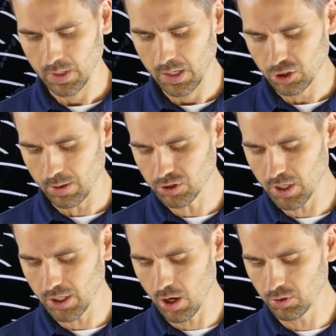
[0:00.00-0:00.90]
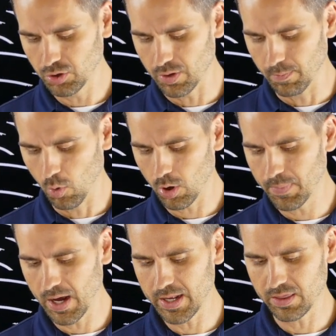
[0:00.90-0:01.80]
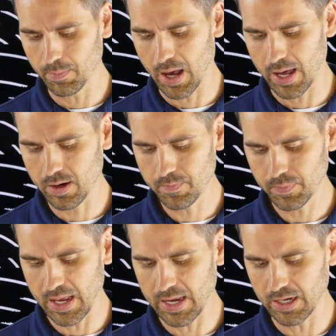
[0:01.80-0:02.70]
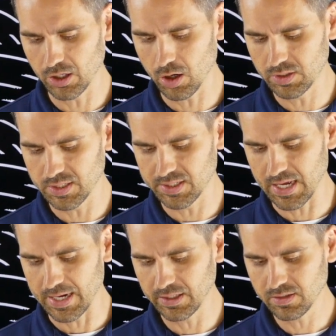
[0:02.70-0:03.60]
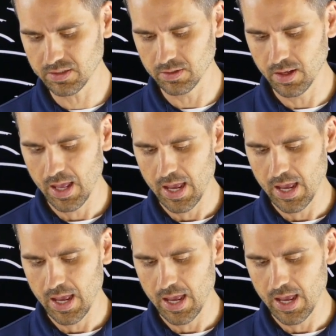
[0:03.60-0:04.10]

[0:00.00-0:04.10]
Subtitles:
So I'm just going to go to the More button at the bottom and go to Settings.